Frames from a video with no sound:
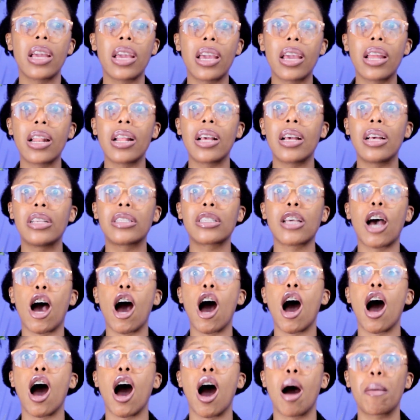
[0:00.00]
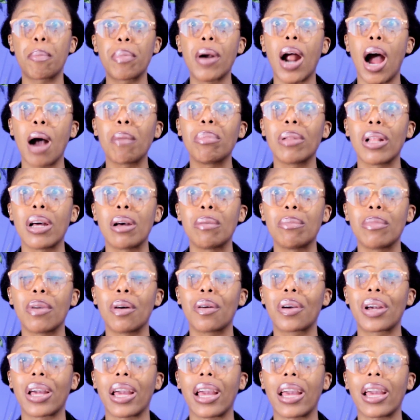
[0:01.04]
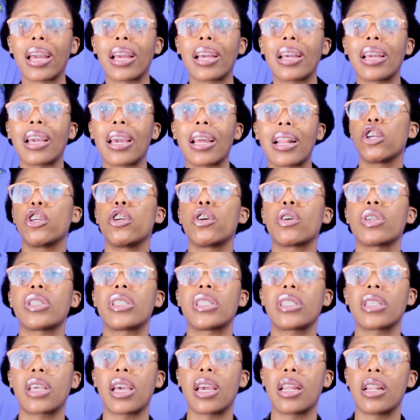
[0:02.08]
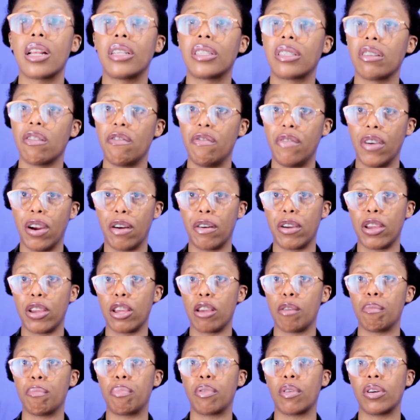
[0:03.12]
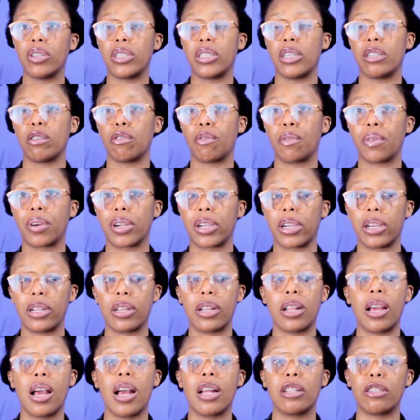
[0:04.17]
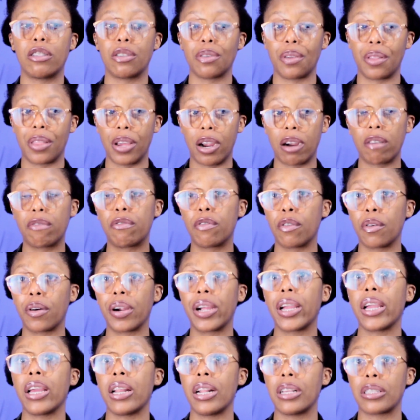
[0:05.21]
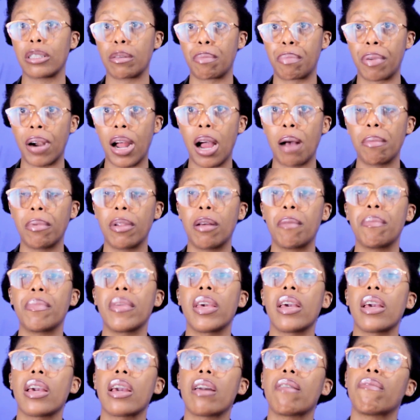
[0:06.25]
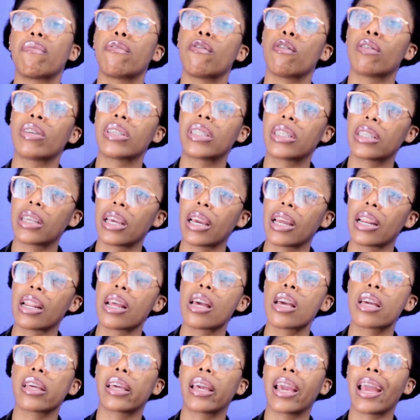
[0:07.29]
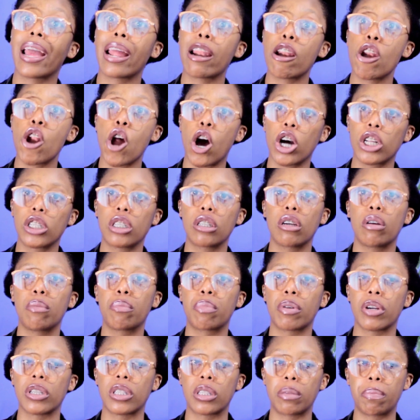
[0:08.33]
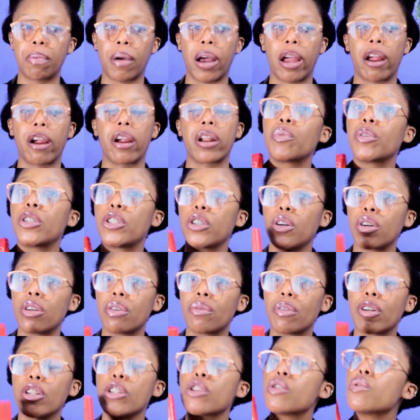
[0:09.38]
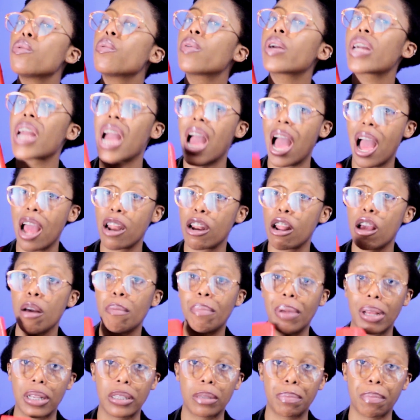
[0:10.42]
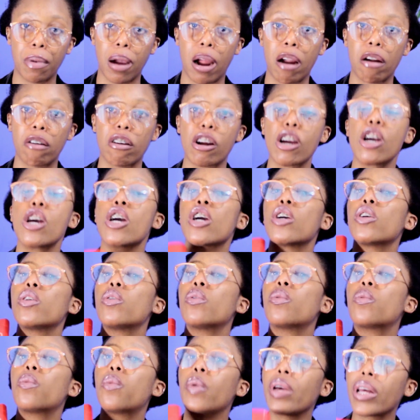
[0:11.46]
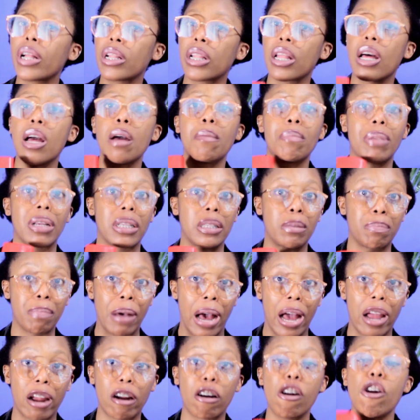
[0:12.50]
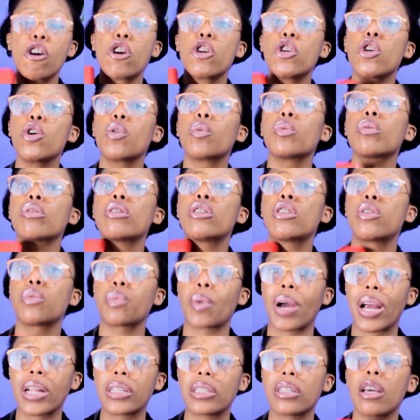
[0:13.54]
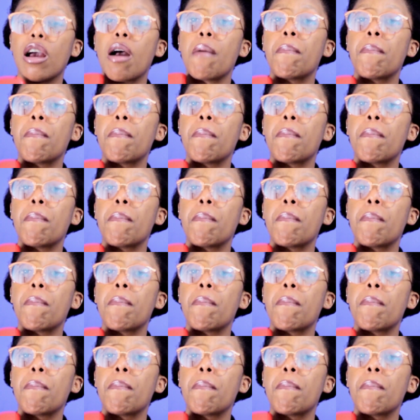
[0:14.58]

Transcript: It is a problem, okay? Your skin is a very important organ, and so therefore it is a problem if your skin cannot perspire. With deodorant, you can perspire, you will perspire, you will sweat,